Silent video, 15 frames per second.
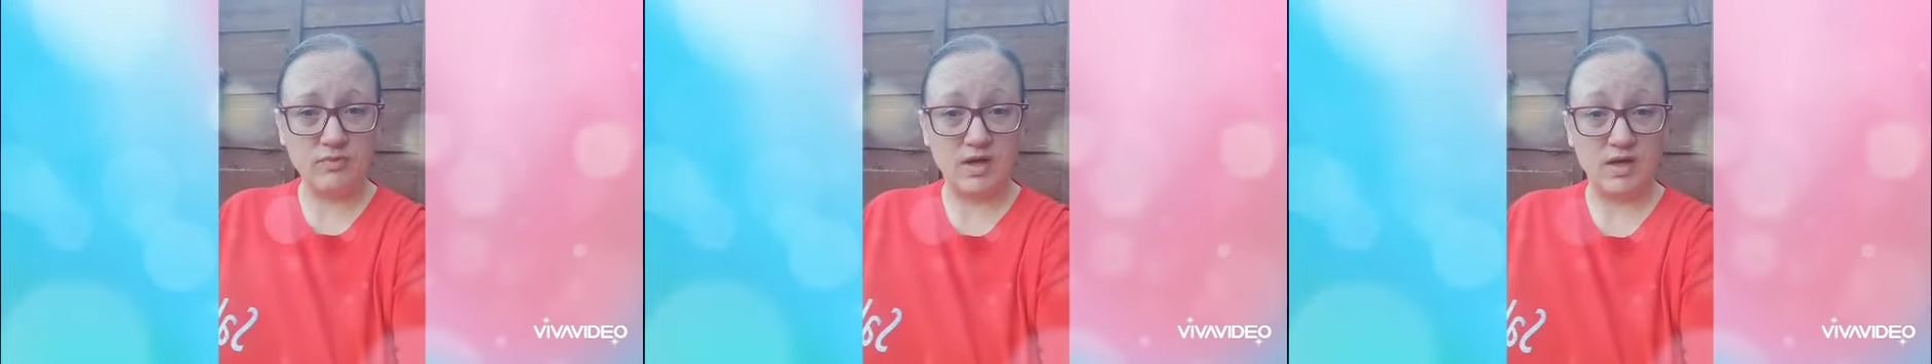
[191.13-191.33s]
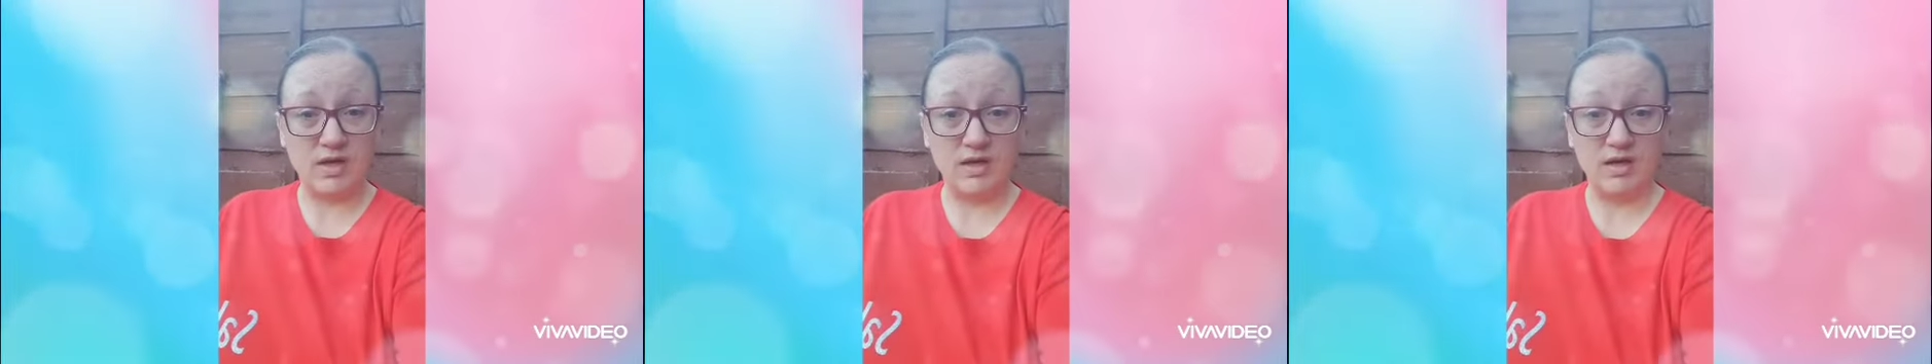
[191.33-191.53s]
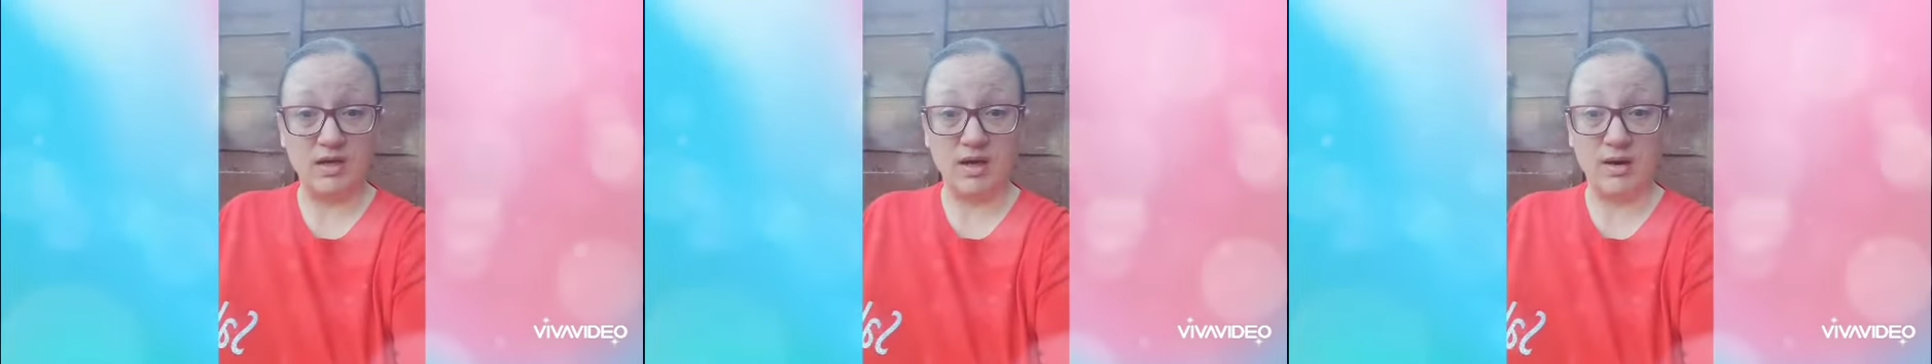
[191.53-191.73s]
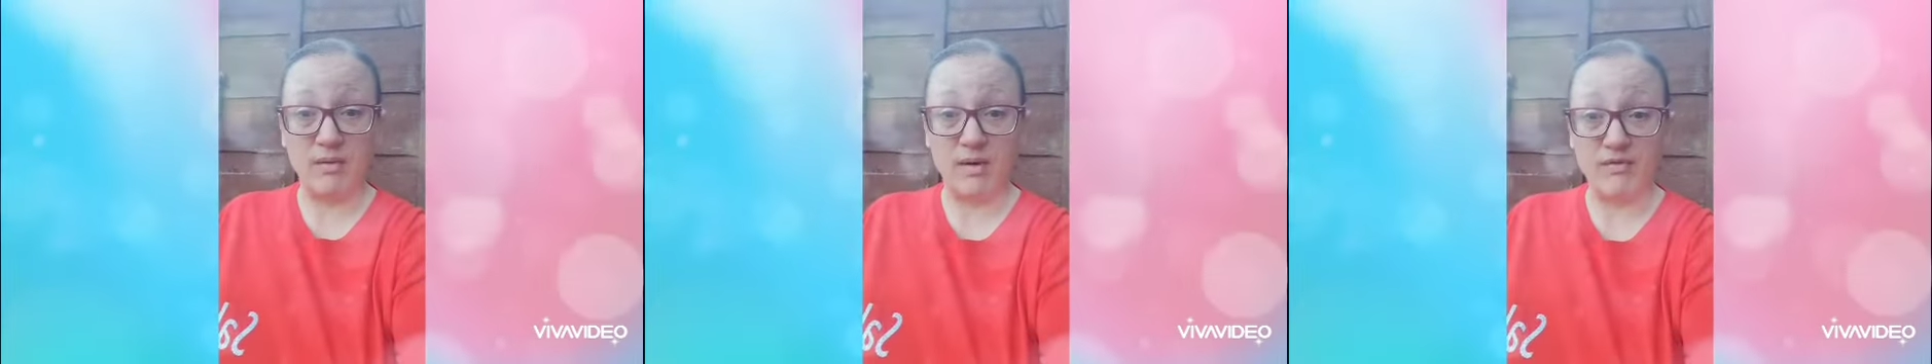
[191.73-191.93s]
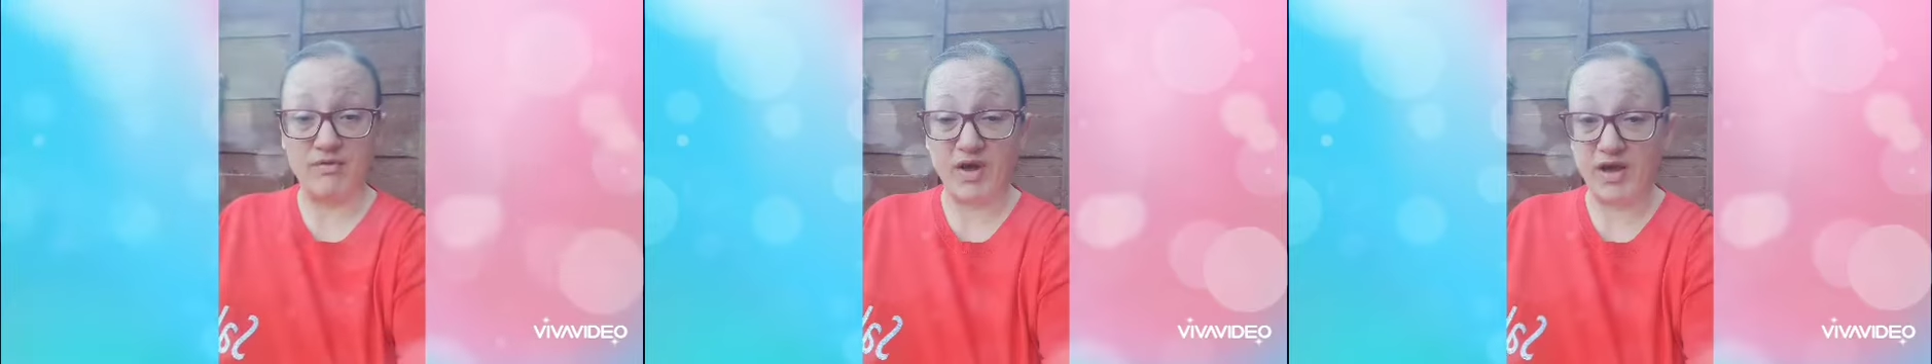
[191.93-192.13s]
like
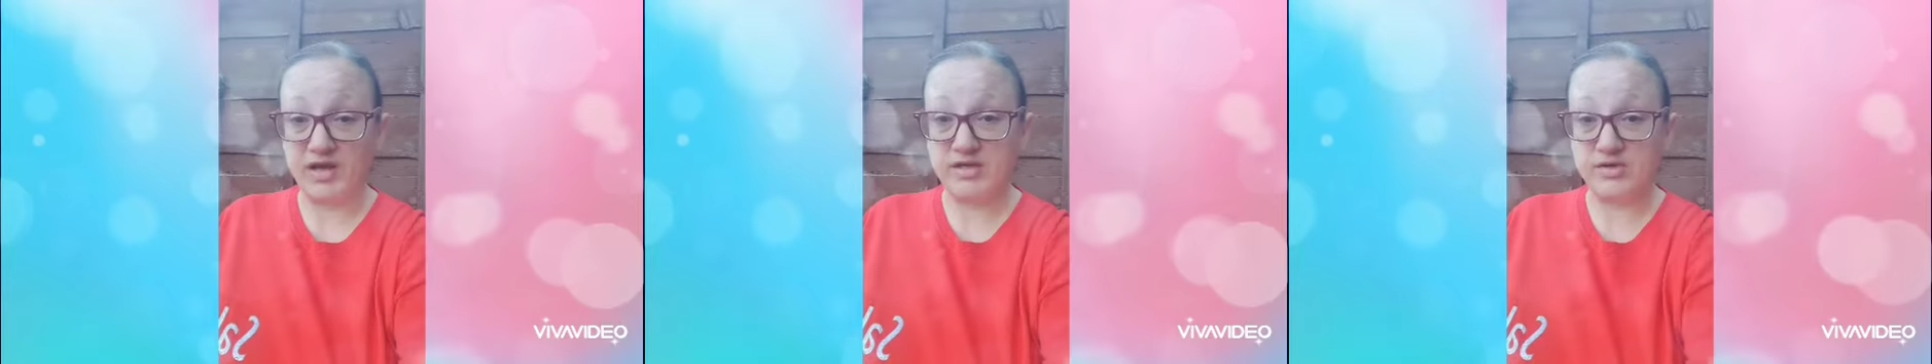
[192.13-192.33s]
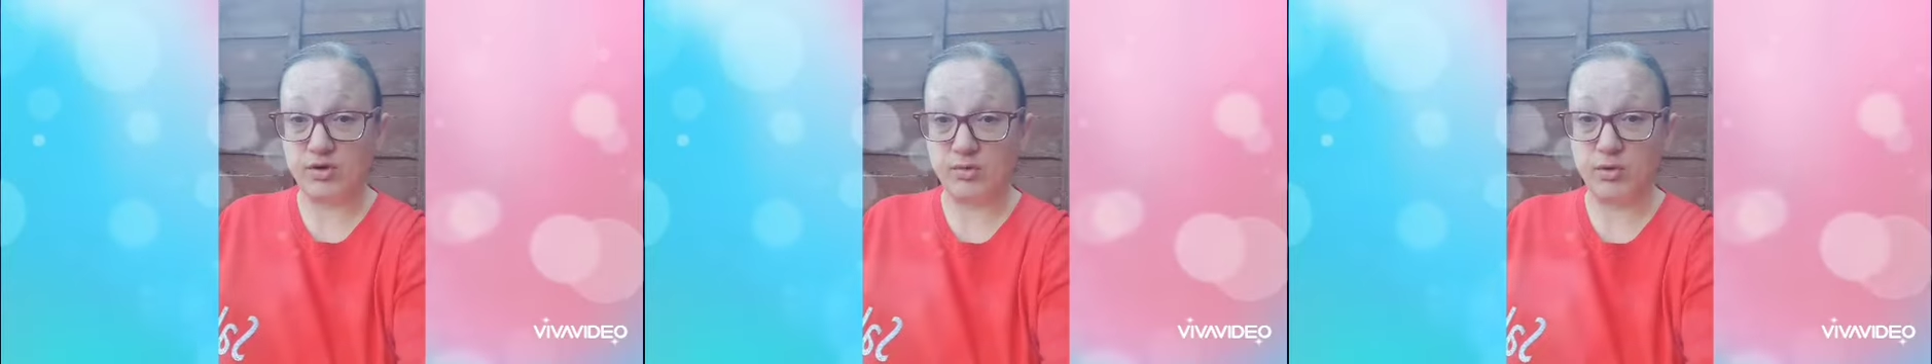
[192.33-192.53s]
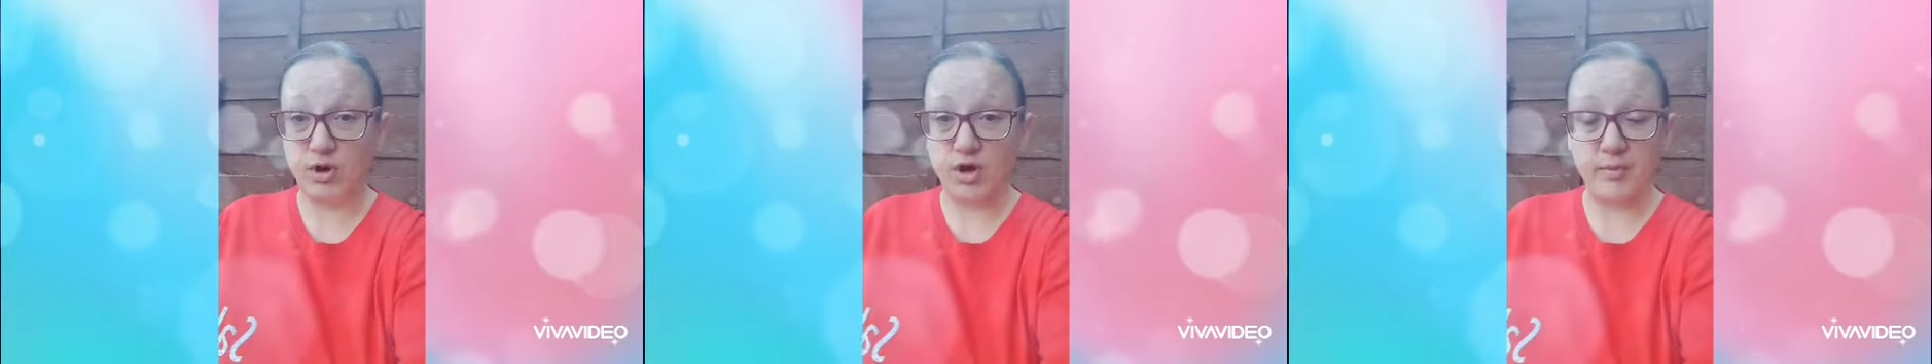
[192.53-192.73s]
my face or what.